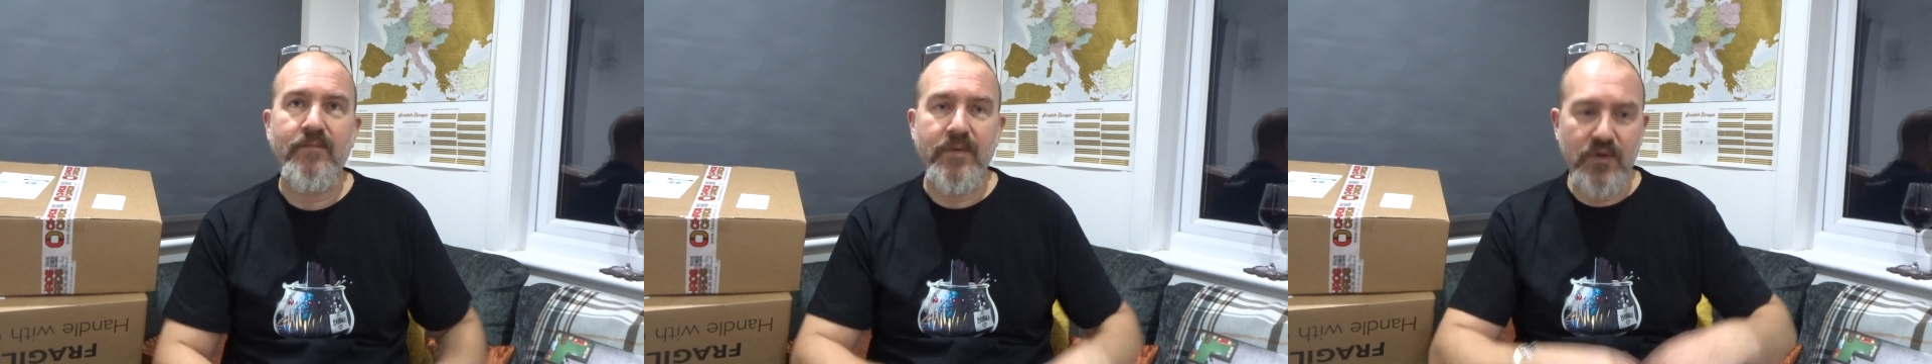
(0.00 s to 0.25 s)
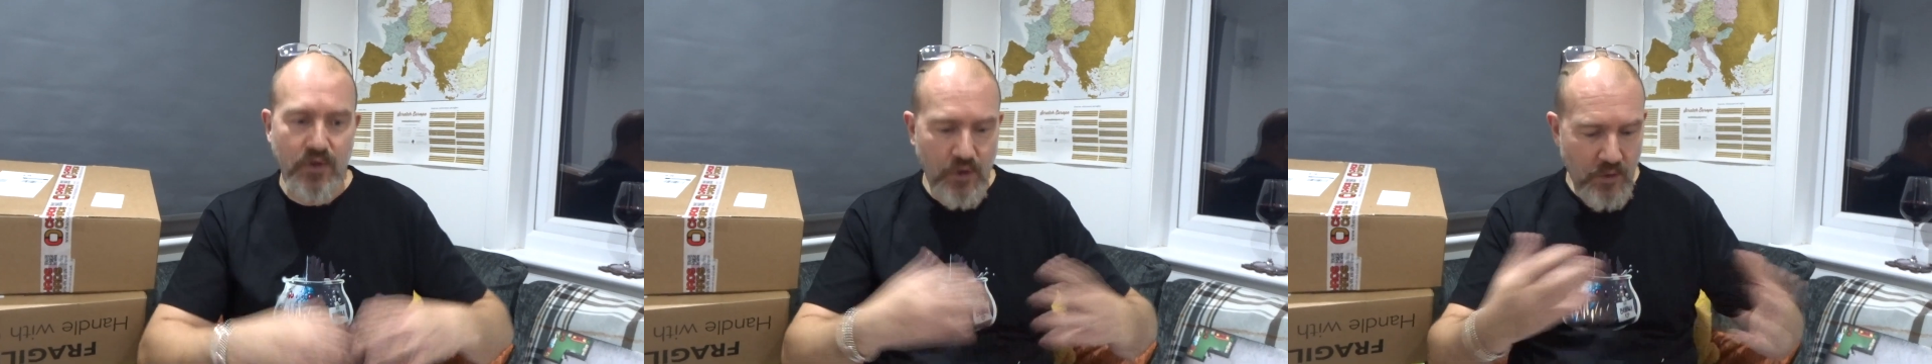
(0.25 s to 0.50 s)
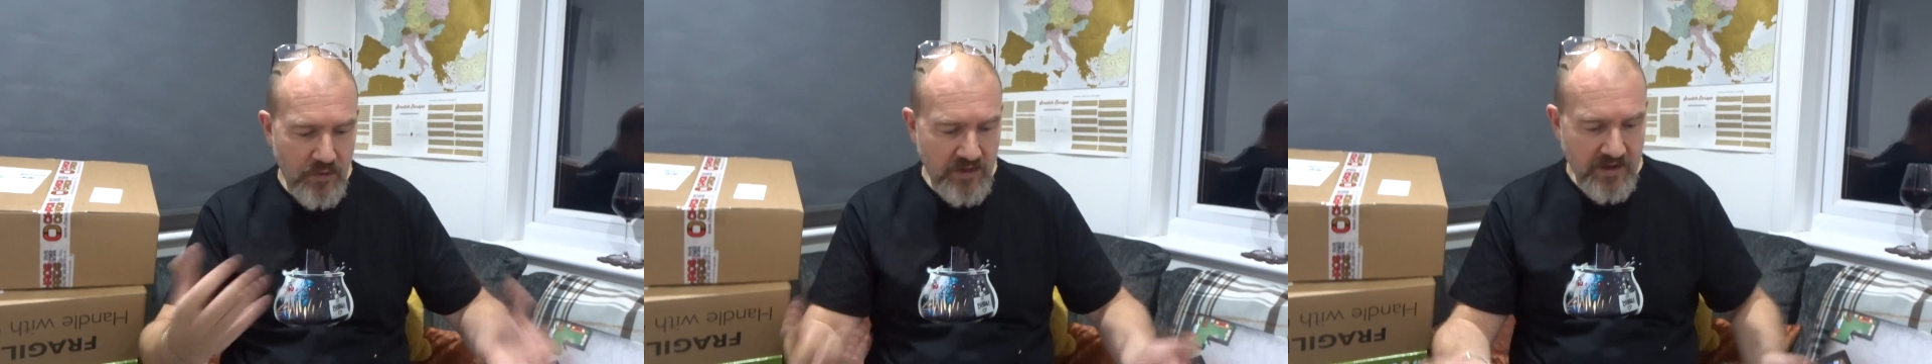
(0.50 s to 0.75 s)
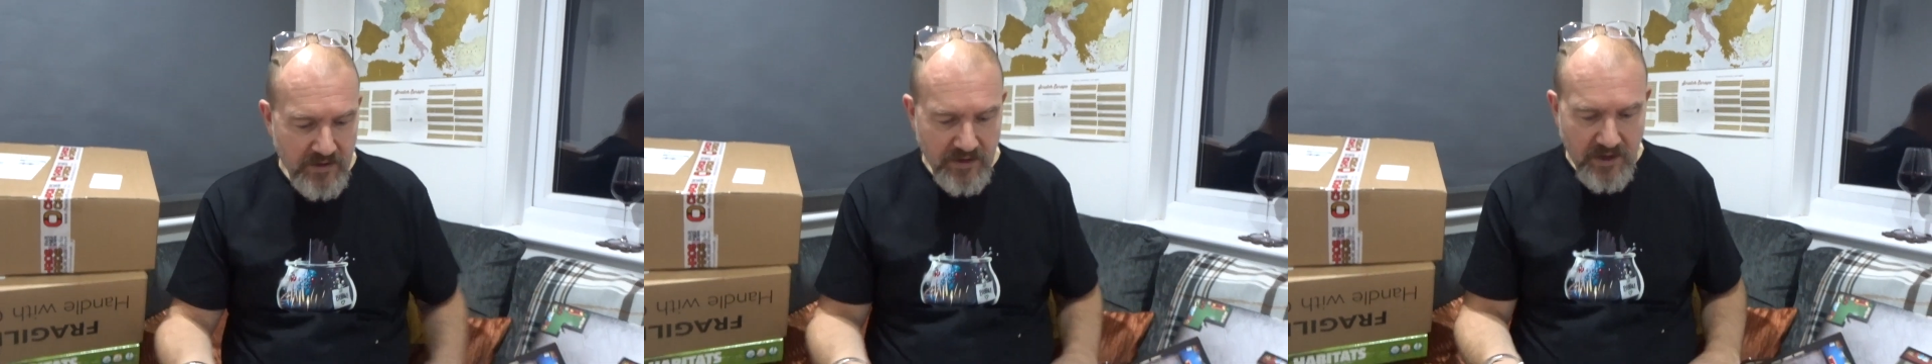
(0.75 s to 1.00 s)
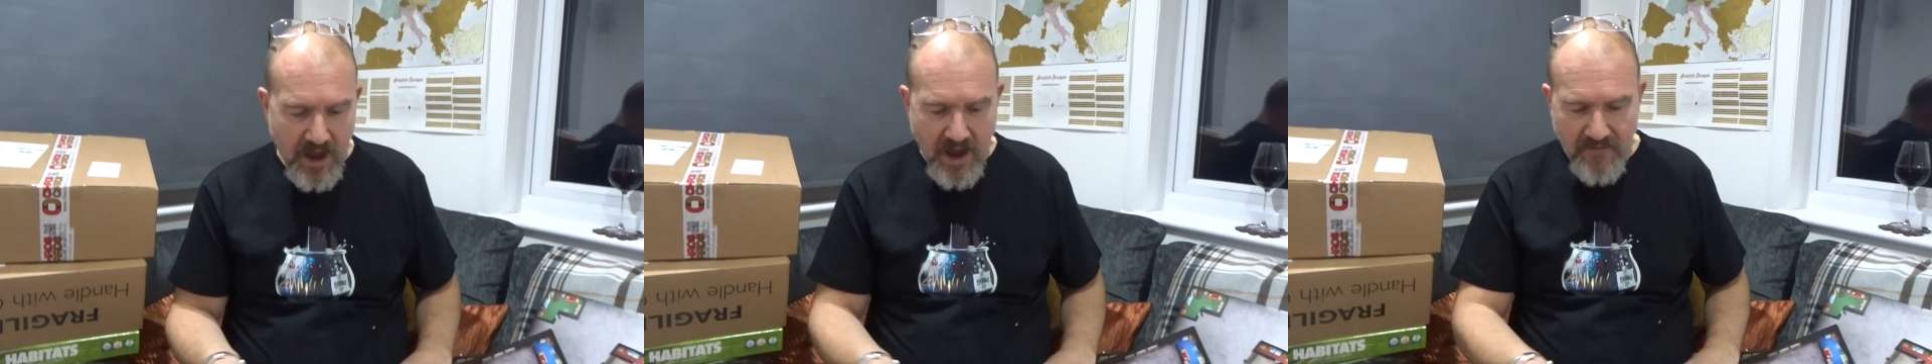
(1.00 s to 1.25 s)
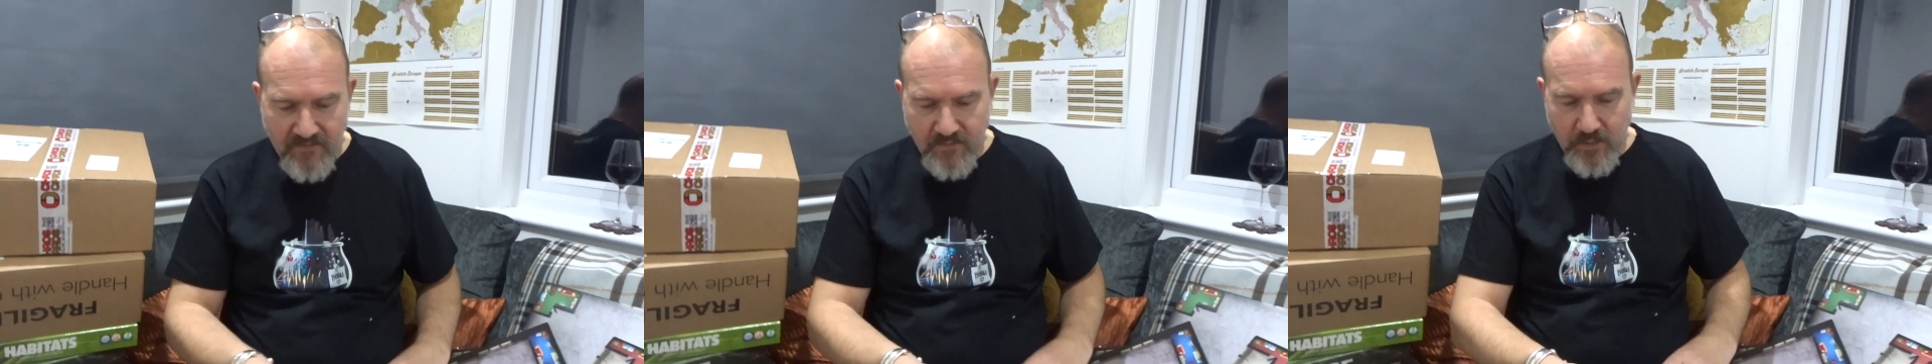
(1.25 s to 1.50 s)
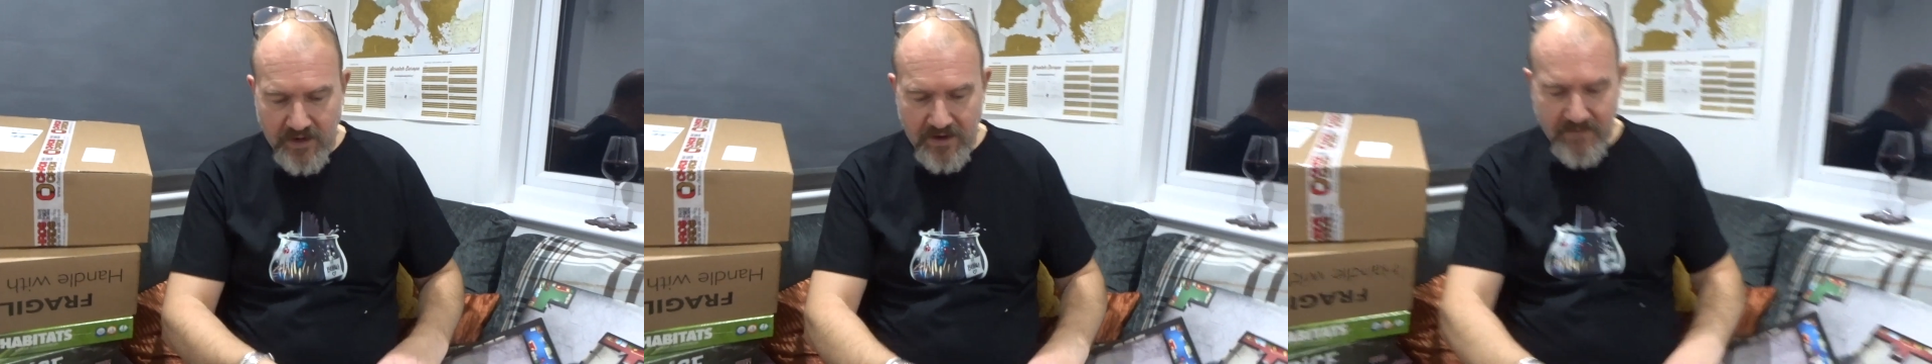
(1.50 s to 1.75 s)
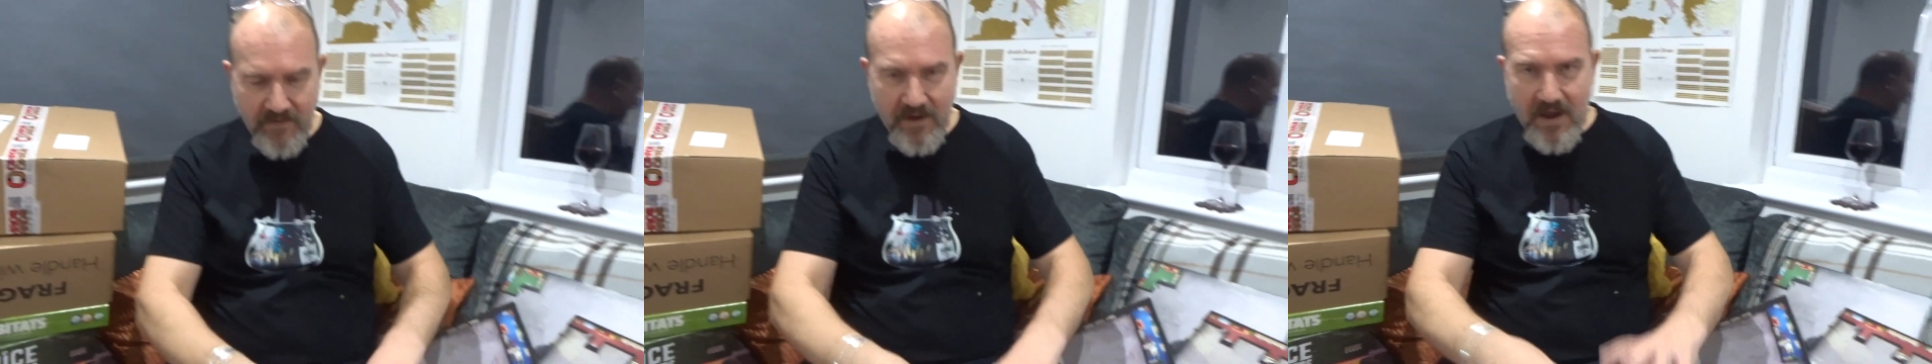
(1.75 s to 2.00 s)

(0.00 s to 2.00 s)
producing stuff with